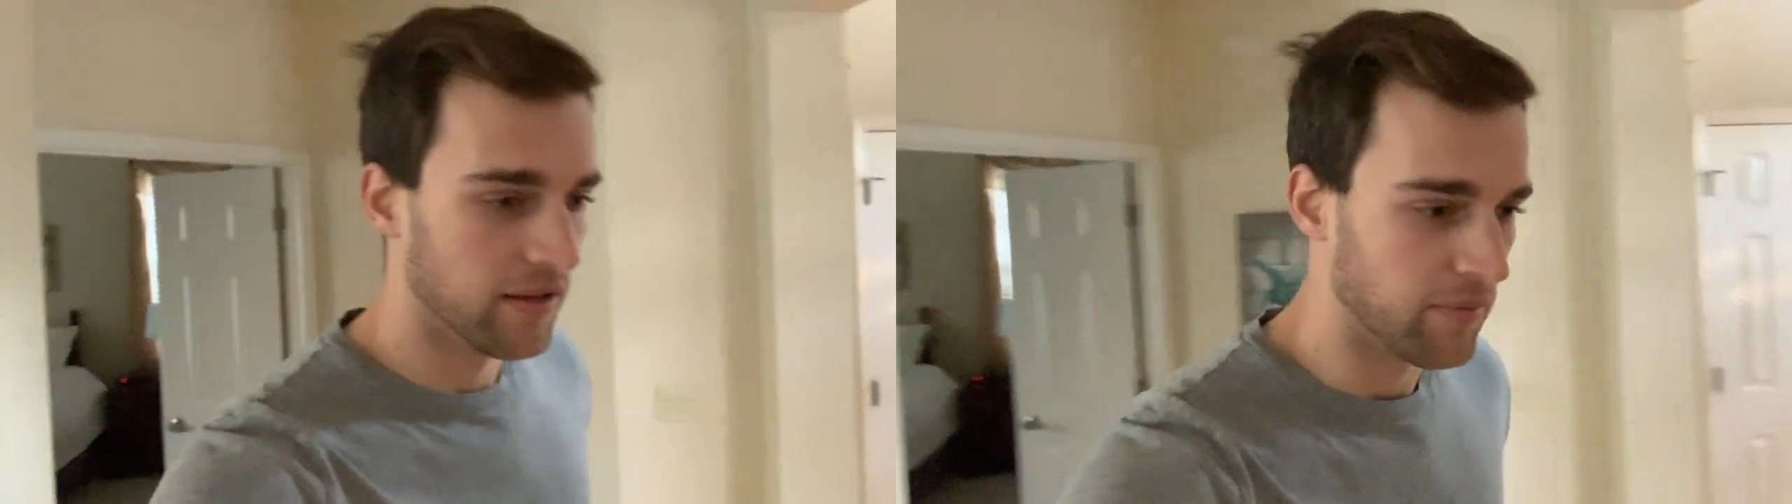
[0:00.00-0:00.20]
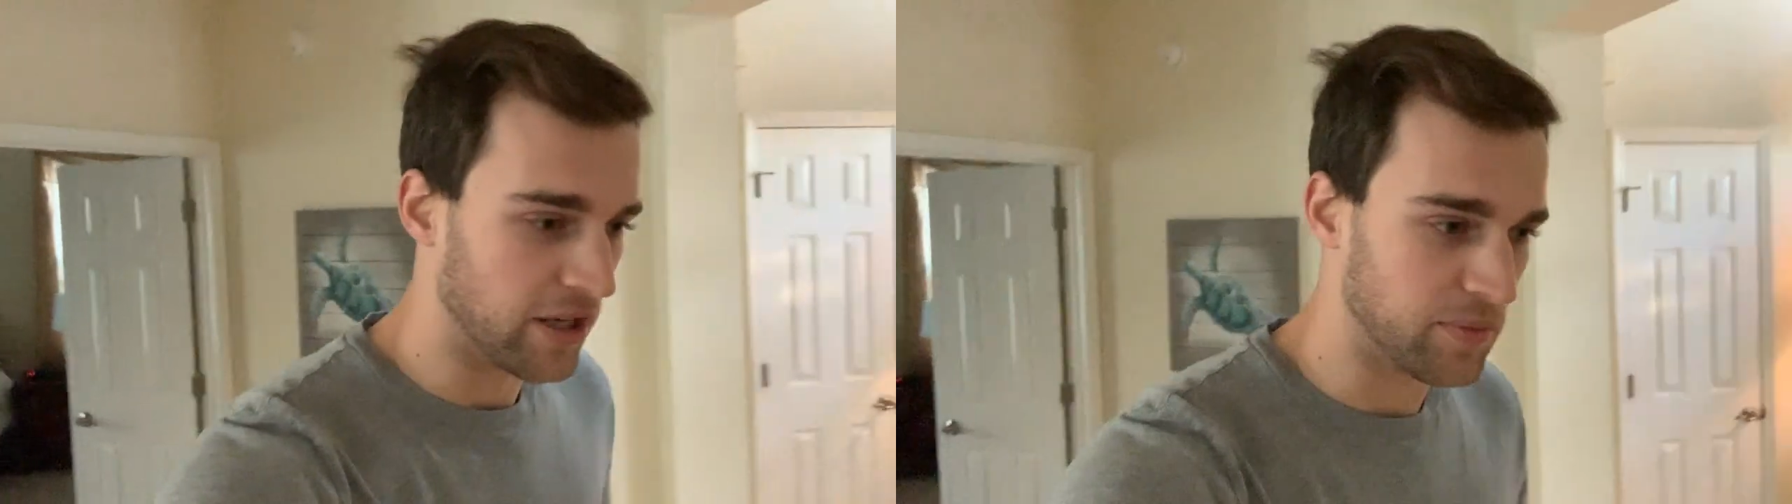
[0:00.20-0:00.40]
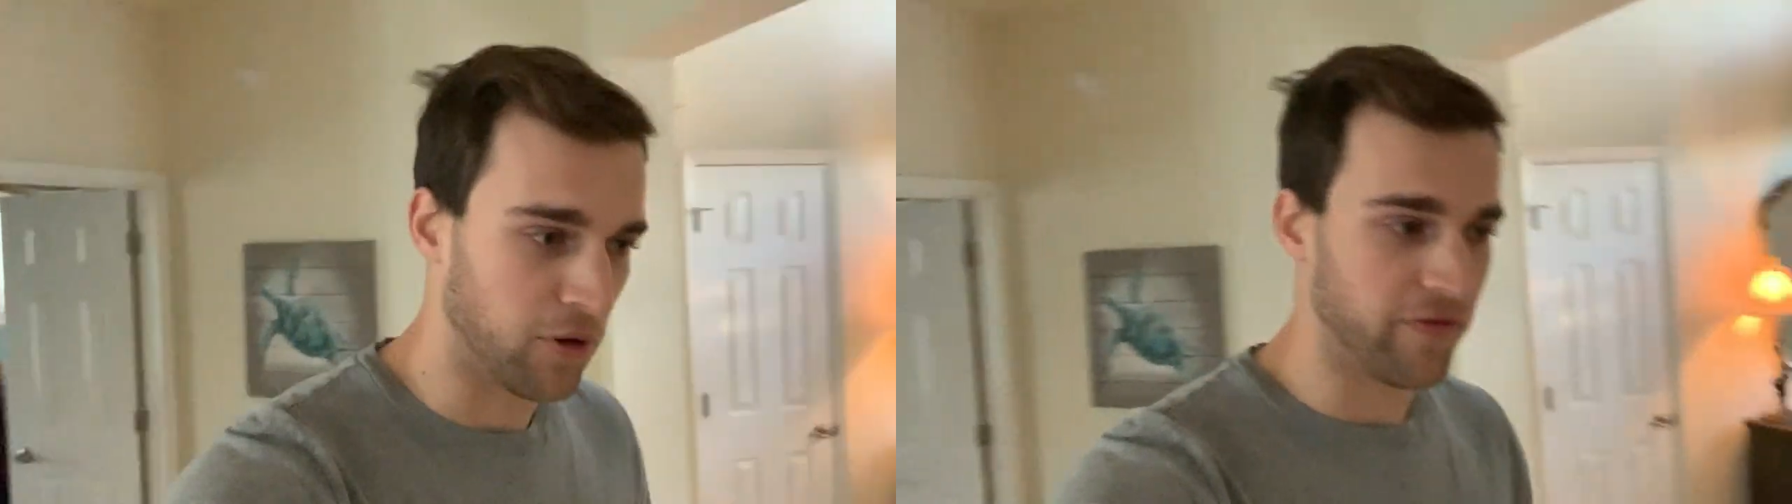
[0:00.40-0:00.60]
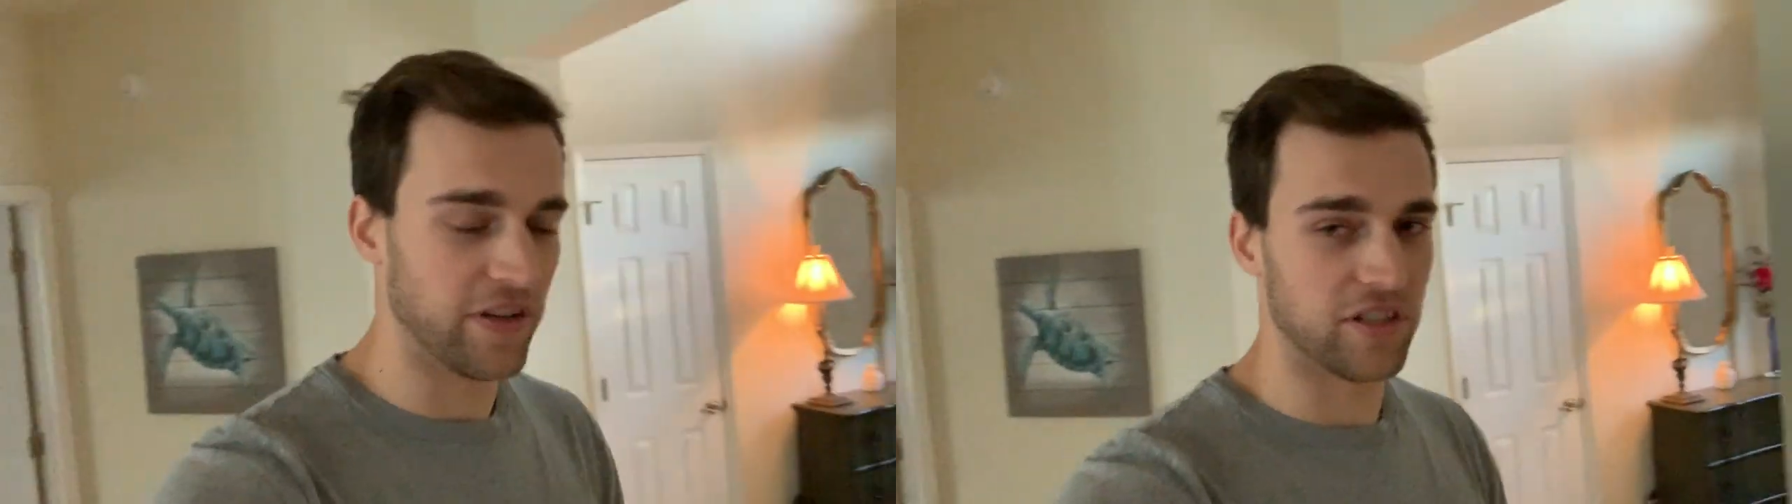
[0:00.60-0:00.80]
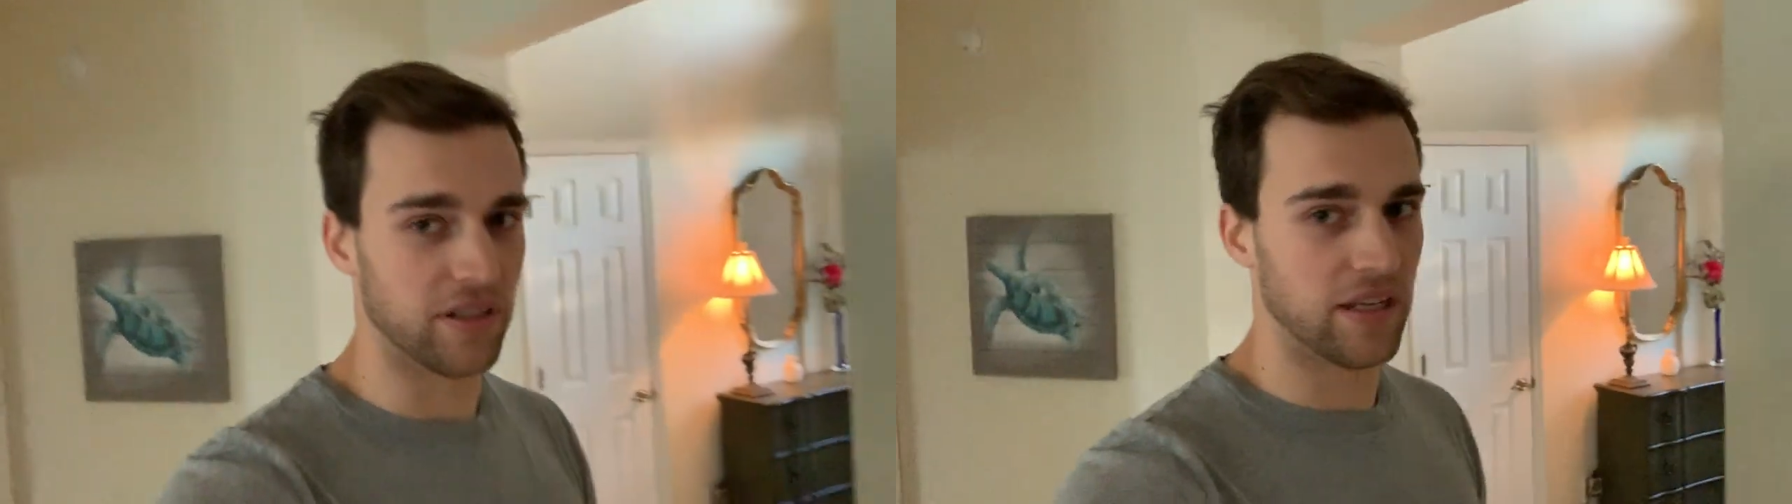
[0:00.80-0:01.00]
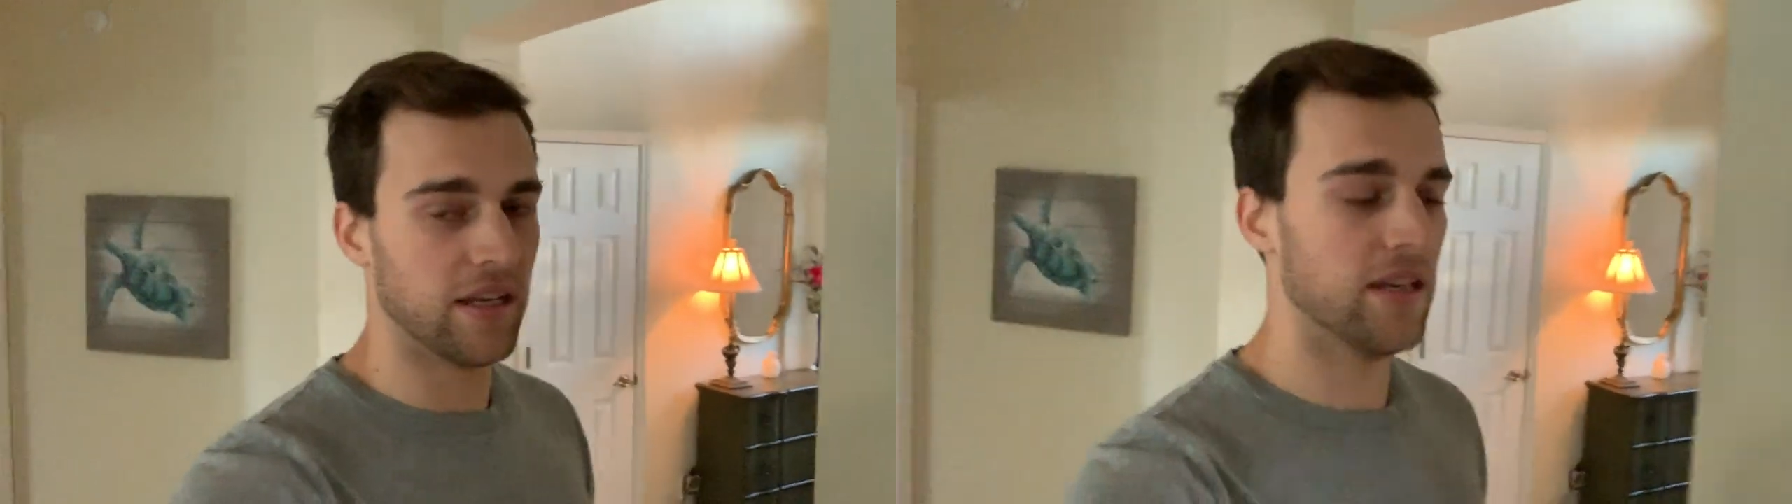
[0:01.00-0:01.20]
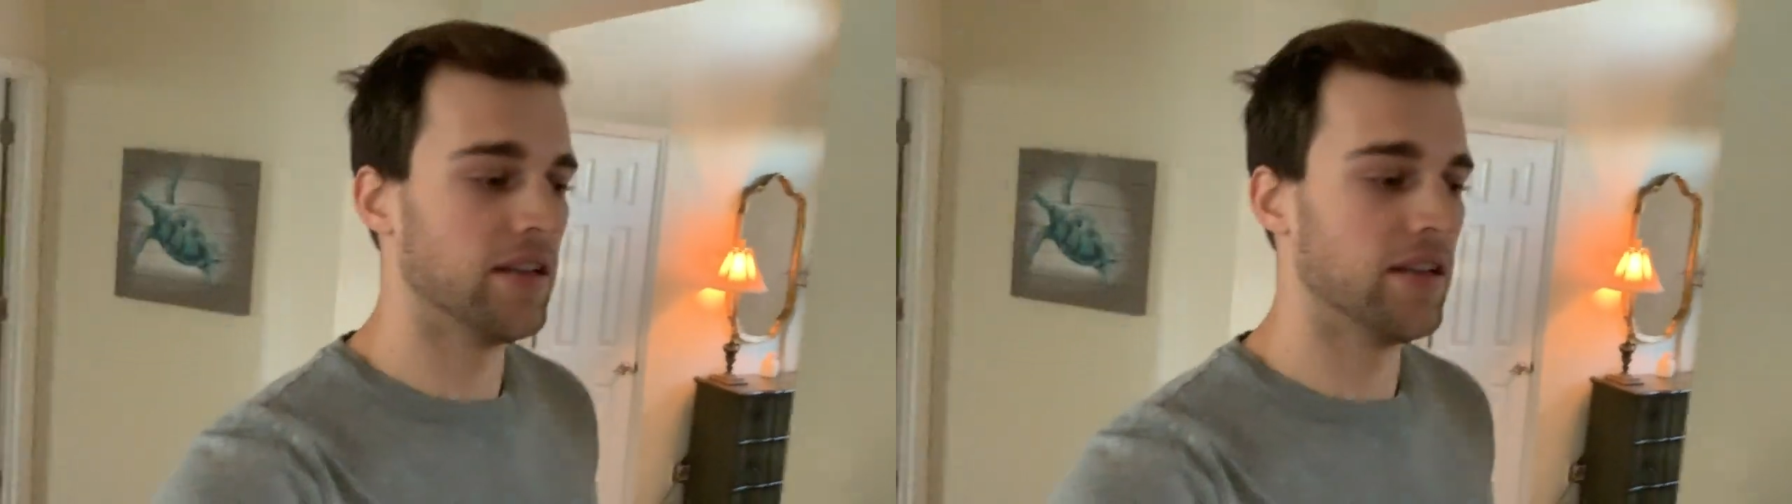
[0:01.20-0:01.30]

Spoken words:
much more efficiently.